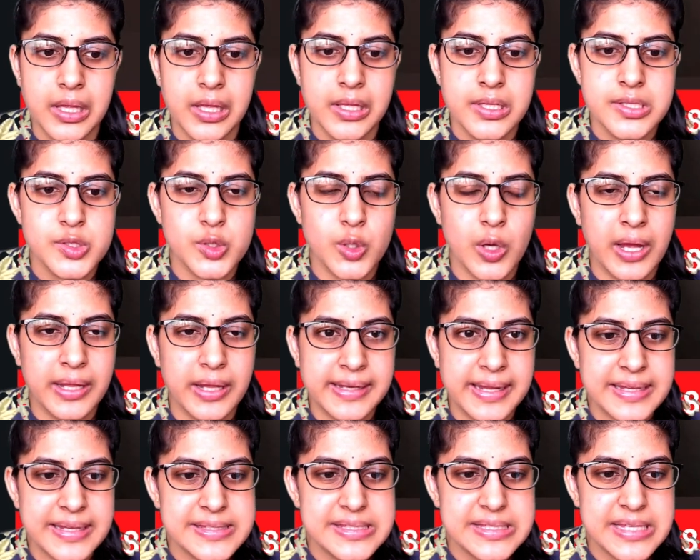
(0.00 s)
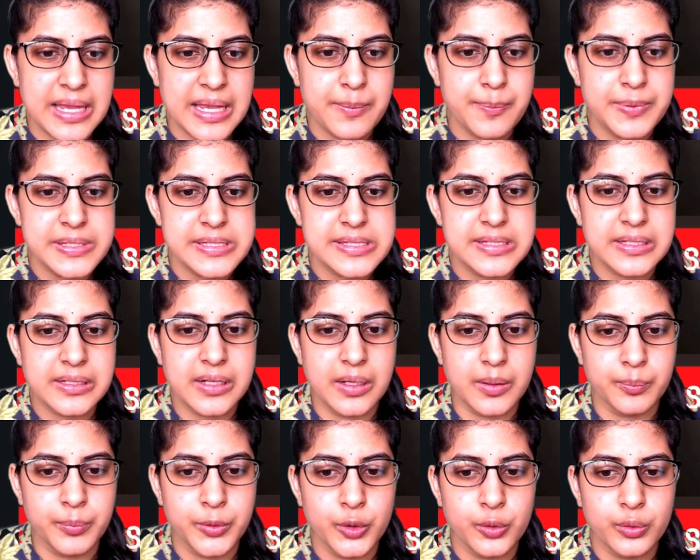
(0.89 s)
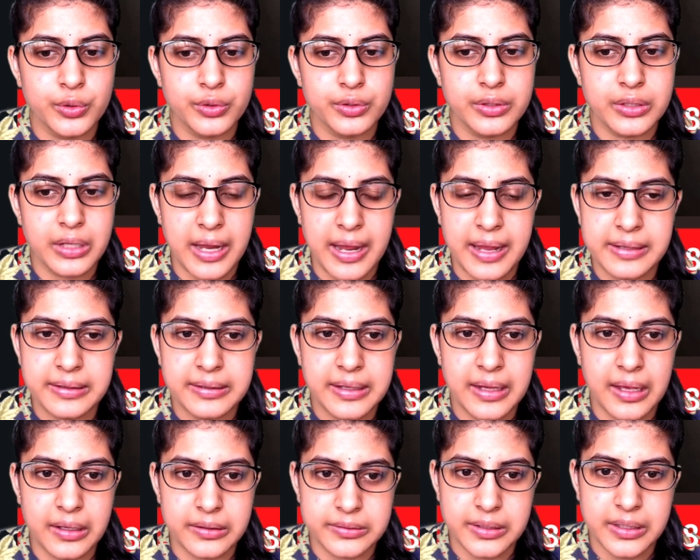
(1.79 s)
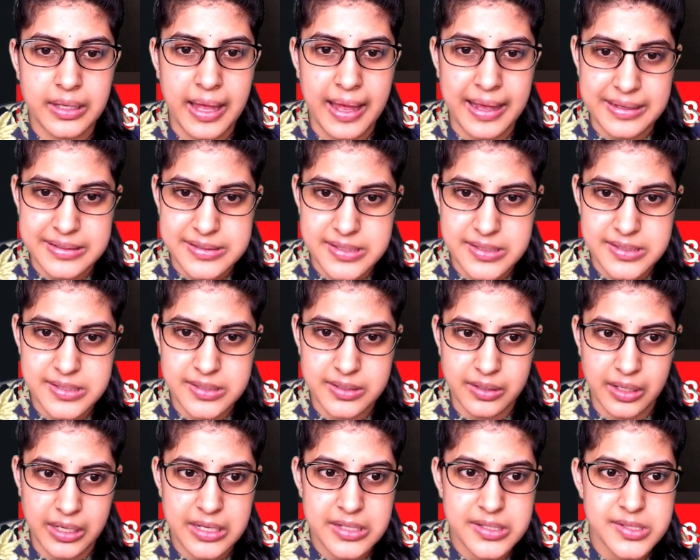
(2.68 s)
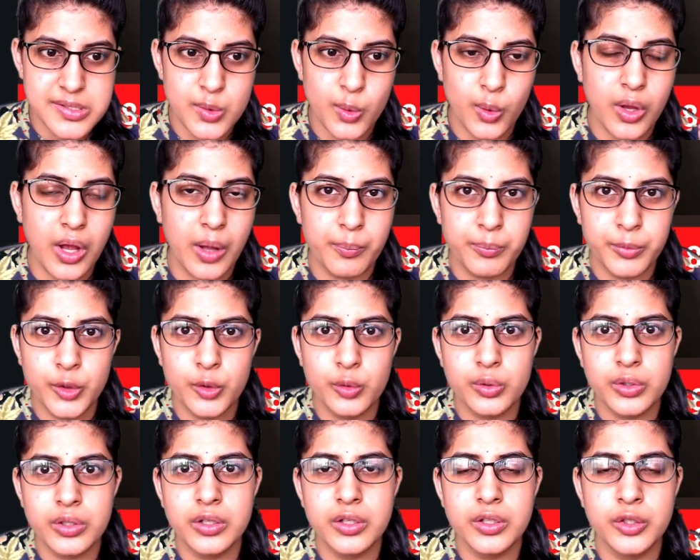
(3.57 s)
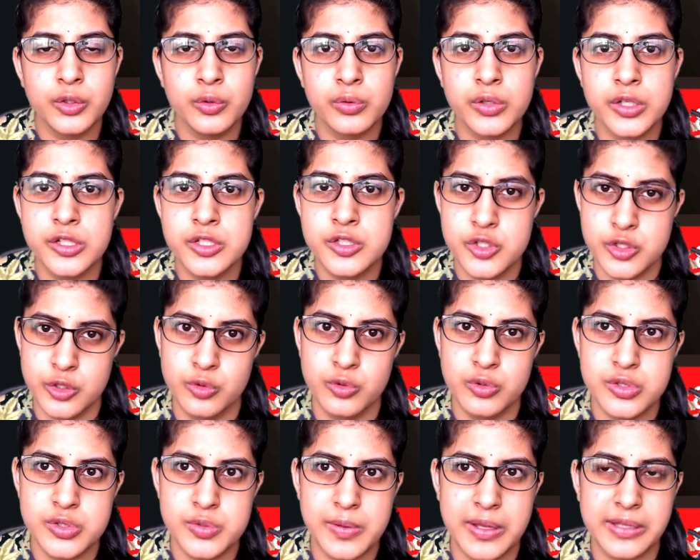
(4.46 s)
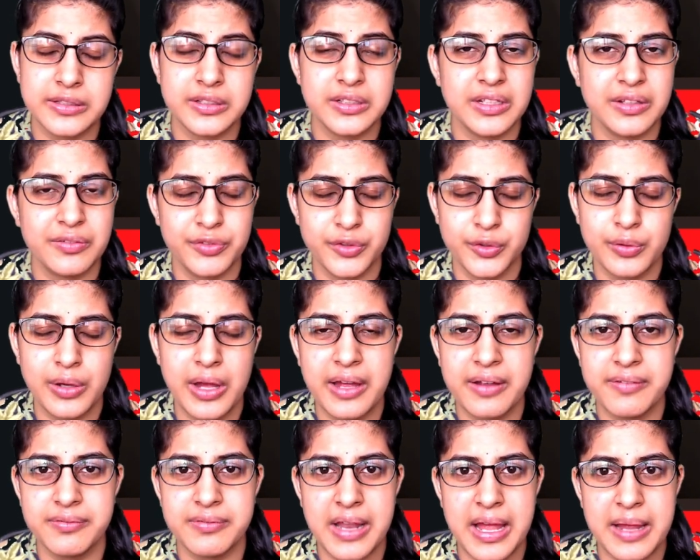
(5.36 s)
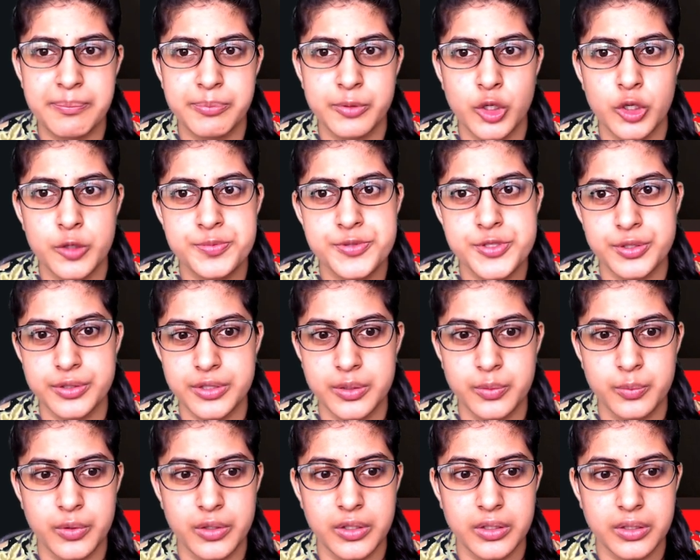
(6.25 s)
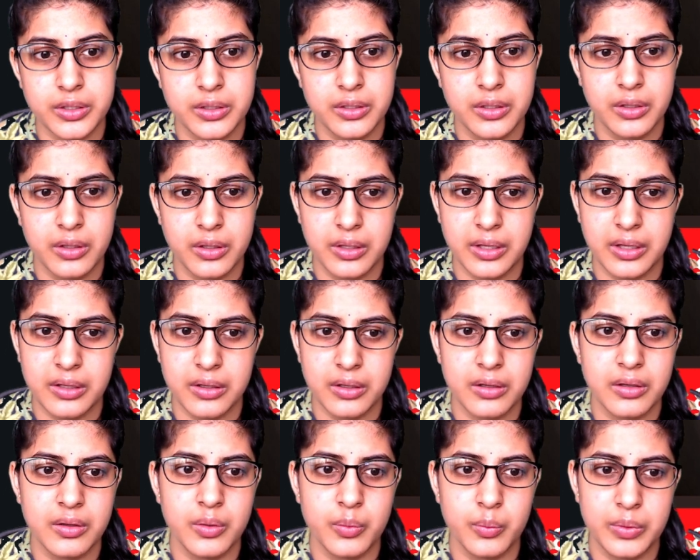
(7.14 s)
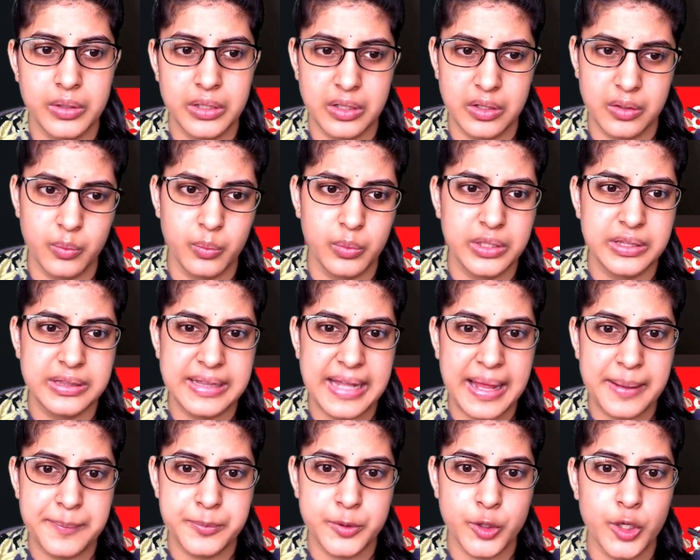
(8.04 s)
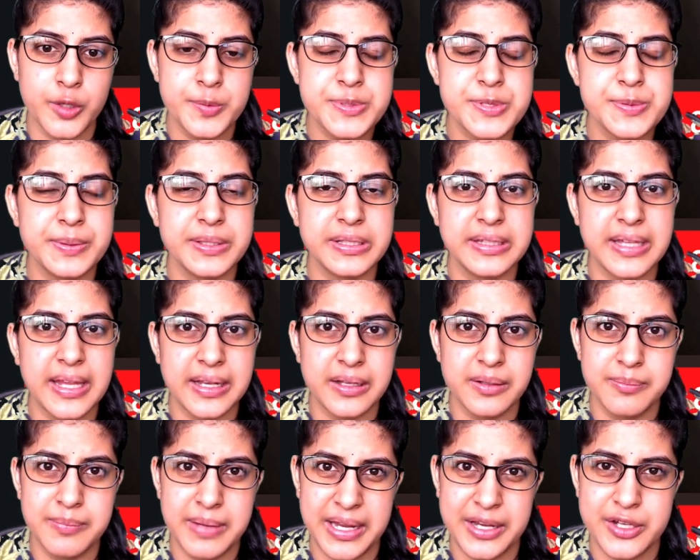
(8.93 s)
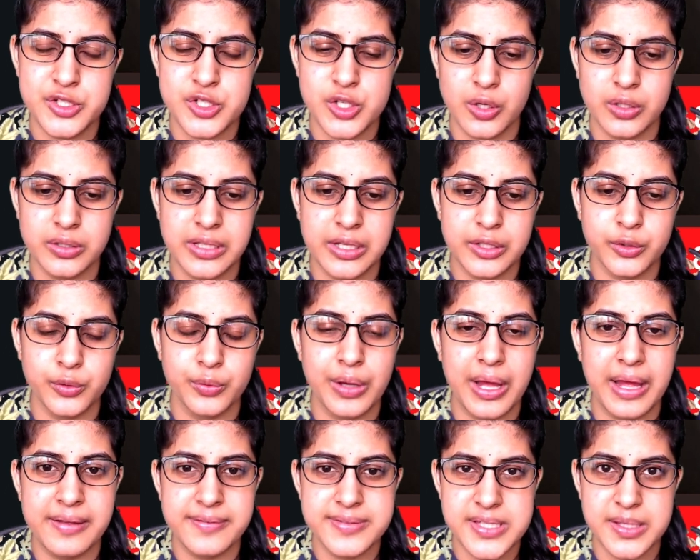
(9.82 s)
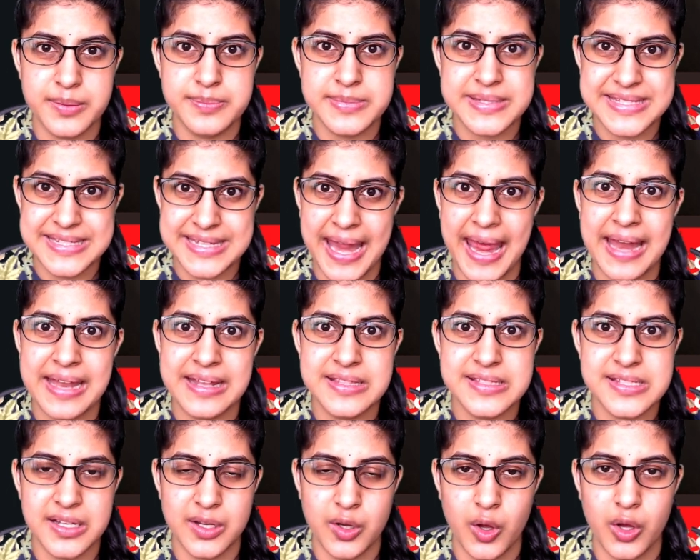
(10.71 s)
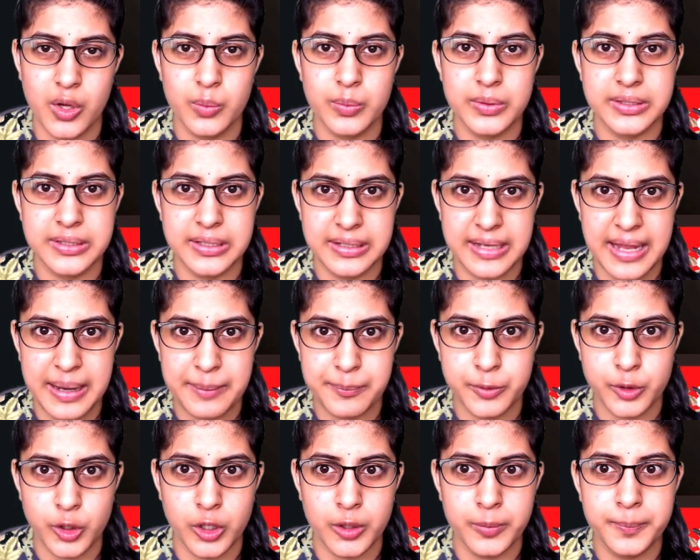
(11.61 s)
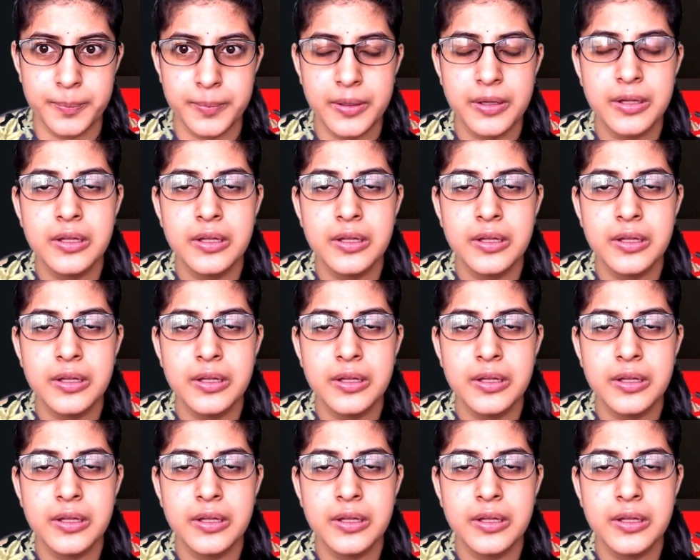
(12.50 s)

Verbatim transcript: So our next step is the computer and the other accessories. So computer, you can choose whether if you have laptops, you can work with, with laptops, but then make sure that you have some stands along with the laptop